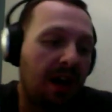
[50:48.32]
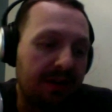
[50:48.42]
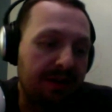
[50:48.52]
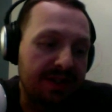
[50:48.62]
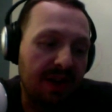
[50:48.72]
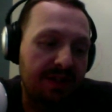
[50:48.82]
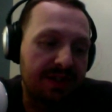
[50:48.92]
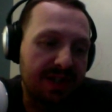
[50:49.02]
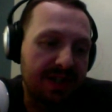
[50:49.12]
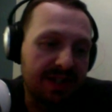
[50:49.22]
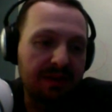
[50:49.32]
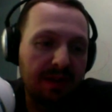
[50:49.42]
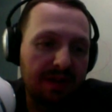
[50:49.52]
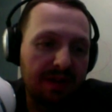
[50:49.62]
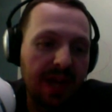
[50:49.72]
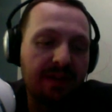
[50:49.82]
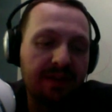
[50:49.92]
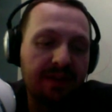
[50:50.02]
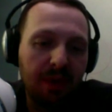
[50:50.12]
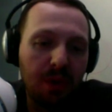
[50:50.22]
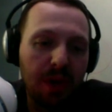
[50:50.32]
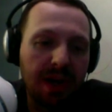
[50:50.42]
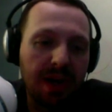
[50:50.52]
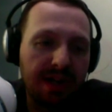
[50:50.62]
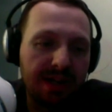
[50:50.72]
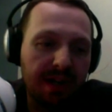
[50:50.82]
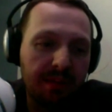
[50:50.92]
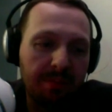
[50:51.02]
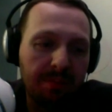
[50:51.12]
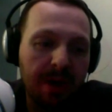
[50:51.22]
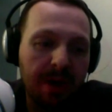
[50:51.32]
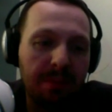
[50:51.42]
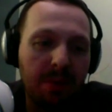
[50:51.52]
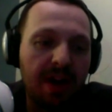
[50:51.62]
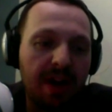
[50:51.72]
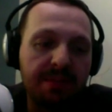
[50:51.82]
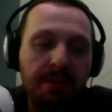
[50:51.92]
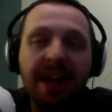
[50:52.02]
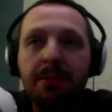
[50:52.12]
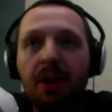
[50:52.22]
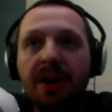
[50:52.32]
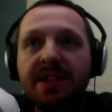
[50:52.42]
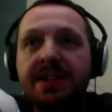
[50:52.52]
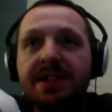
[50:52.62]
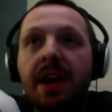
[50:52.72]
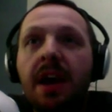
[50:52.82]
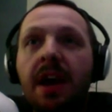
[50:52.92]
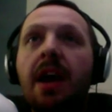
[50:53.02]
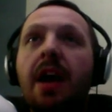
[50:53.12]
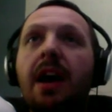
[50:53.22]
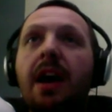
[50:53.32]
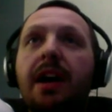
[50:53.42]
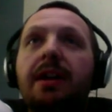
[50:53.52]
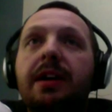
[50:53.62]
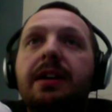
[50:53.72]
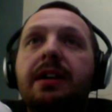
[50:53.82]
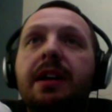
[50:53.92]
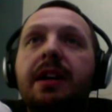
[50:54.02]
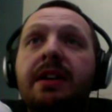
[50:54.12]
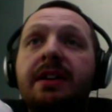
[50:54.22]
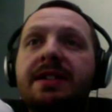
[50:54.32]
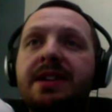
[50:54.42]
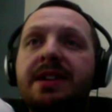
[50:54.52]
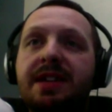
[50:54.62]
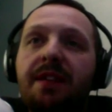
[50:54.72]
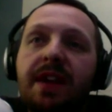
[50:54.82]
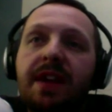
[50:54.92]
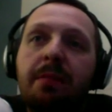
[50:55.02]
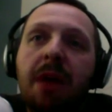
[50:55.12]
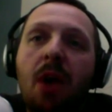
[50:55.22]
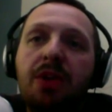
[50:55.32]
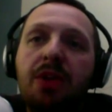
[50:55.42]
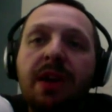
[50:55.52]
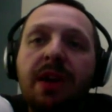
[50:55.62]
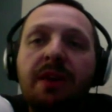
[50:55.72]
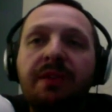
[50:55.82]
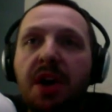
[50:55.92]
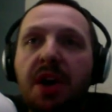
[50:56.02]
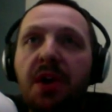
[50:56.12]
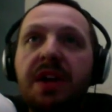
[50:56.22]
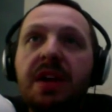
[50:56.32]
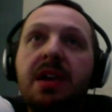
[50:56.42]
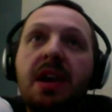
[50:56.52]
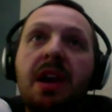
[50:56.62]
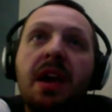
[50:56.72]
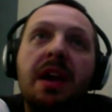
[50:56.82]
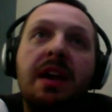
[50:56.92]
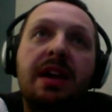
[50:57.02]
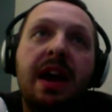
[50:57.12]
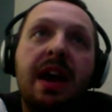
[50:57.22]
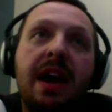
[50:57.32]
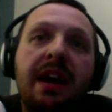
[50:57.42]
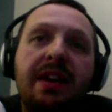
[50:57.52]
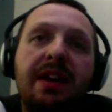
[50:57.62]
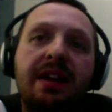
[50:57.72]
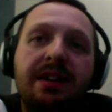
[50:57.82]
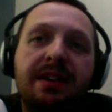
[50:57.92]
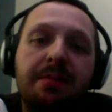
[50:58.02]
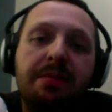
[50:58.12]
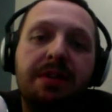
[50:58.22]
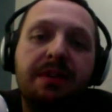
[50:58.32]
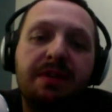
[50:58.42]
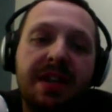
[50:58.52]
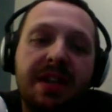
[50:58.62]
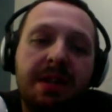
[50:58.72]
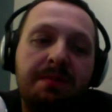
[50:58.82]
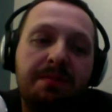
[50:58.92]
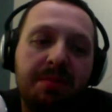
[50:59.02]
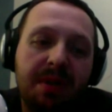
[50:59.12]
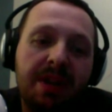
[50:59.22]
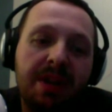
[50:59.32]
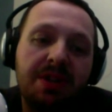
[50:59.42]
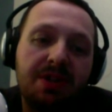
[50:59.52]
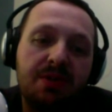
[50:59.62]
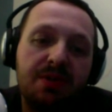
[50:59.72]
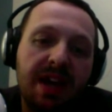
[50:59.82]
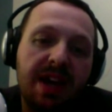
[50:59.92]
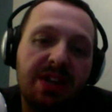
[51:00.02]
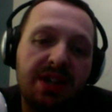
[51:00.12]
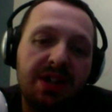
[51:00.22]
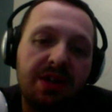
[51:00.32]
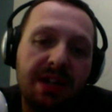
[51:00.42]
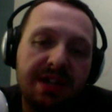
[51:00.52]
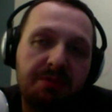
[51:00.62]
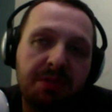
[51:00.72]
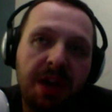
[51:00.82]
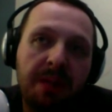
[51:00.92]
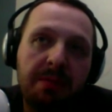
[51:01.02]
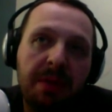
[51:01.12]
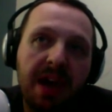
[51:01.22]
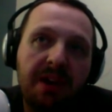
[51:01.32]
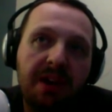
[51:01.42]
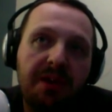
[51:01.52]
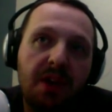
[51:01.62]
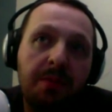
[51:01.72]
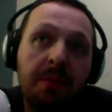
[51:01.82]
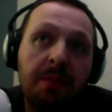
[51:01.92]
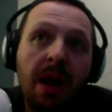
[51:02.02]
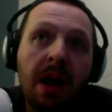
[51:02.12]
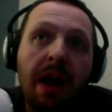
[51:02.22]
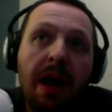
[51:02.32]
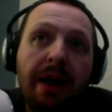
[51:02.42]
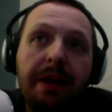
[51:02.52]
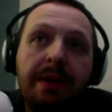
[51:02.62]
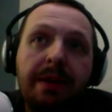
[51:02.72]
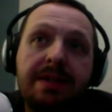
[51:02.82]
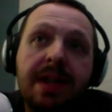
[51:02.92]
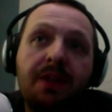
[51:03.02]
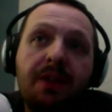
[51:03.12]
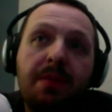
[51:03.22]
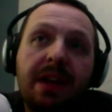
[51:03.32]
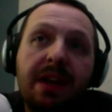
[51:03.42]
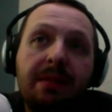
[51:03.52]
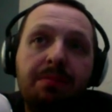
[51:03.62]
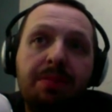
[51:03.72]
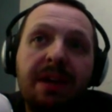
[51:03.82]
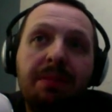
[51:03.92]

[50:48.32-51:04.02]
this offseason, Gavin Floyd and Brandon Moss. Brandon Moss is a definite power threat if he's healthy. He had, I believe it was hip issues last year that he's coming back from. He's never been a big